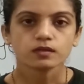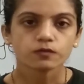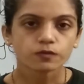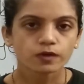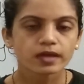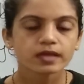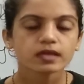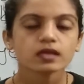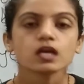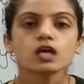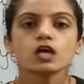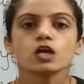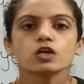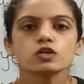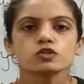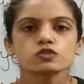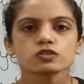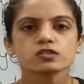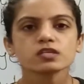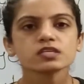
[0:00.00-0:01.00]
right?
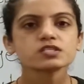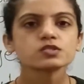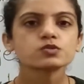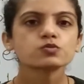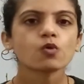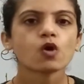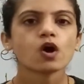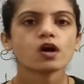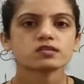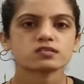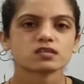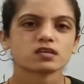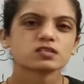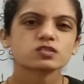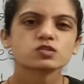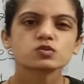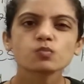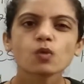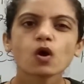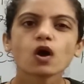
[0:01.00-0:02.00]
So this was a
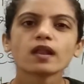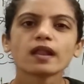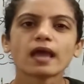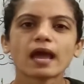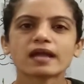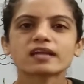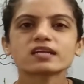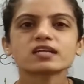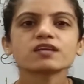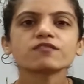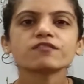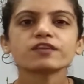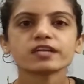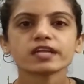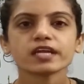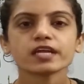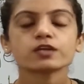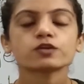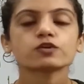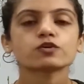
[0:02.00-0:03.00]
small
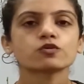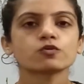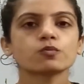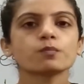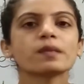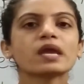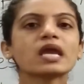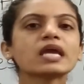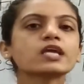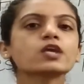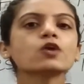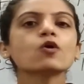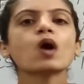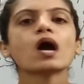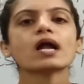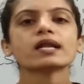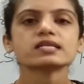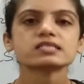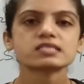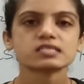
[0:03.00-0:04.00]
activity to make you
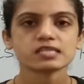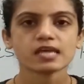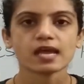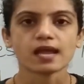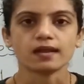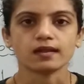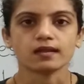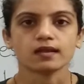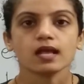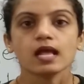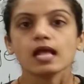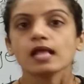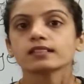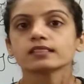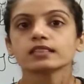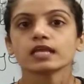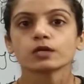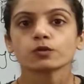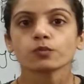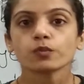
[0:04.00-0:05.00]
understand
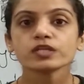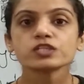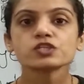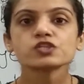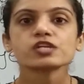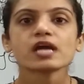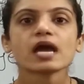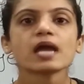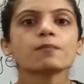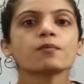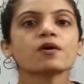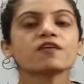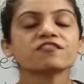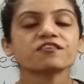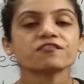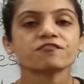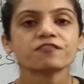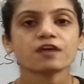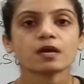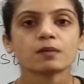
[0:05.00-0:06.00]
that which type of
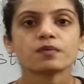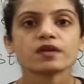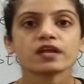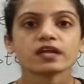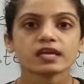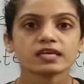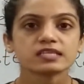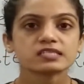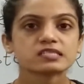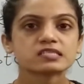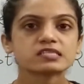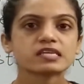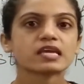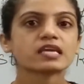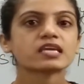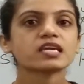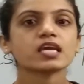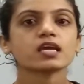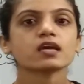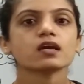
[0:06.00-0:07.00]
a fabric is
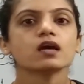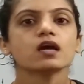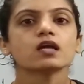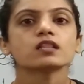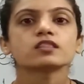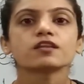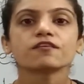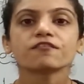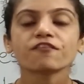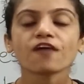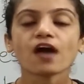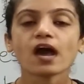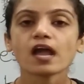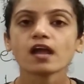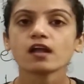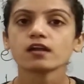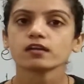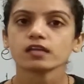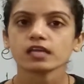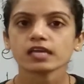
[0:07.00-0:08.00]
taking the
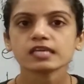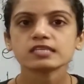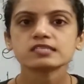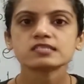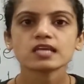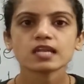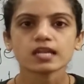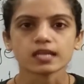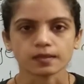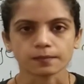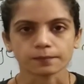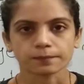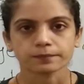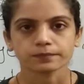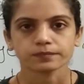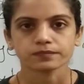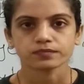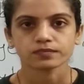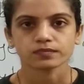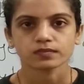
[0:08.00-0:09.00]
fire easily,
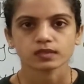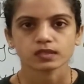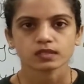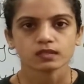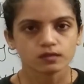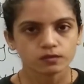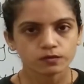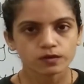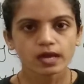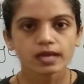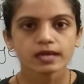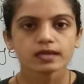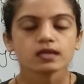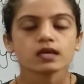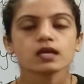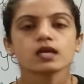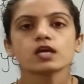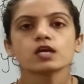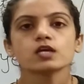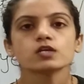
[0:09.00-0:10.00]
right?
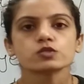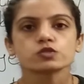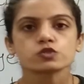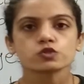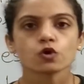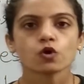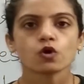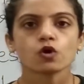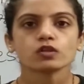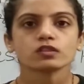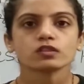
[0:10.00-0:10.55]
So